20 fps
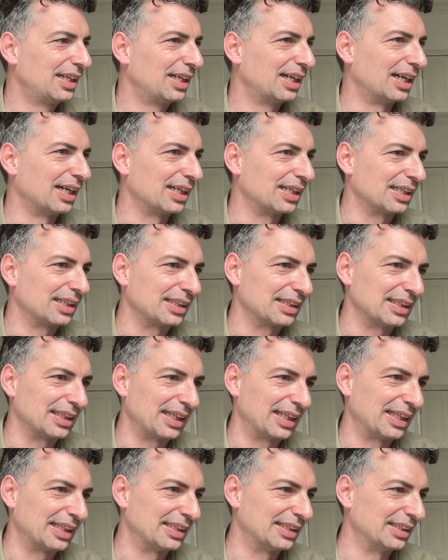Uh,
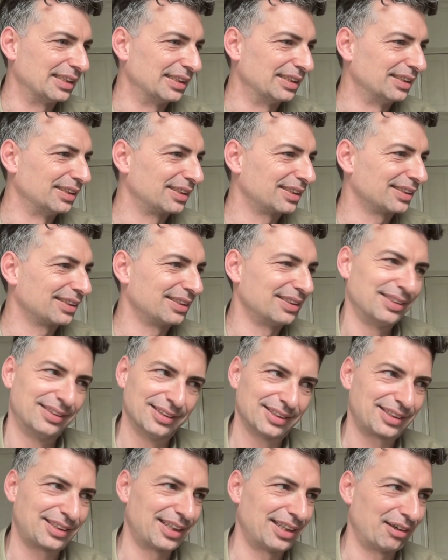and
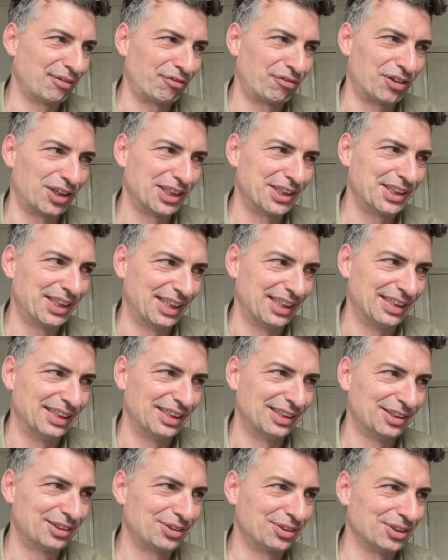just kind of fun and
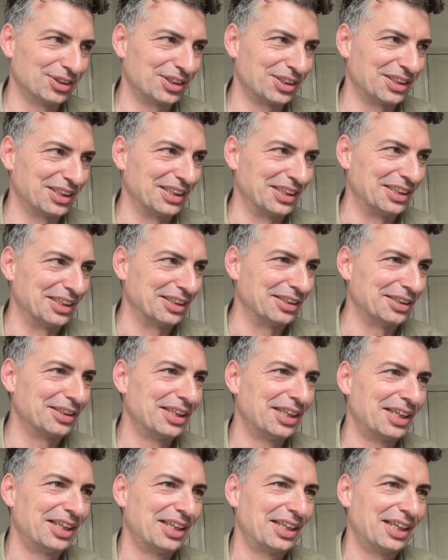interesting,
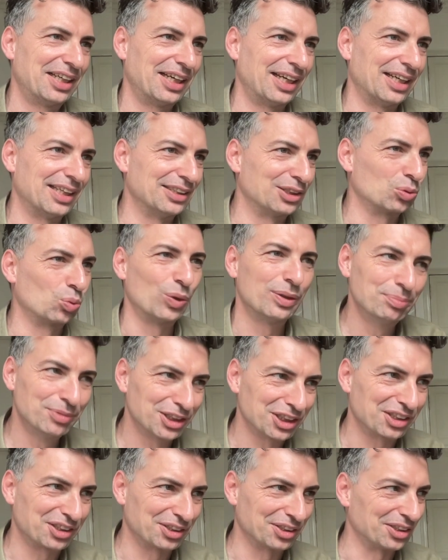as
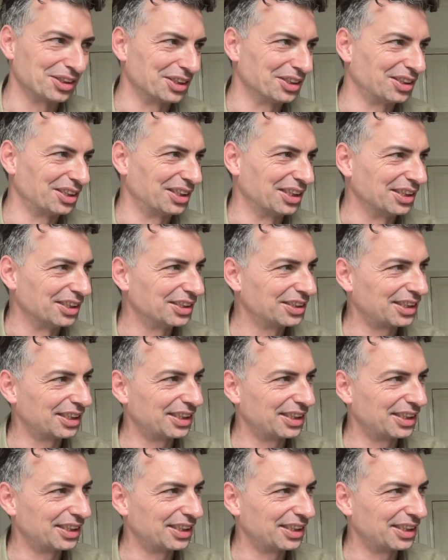whimsical as it is.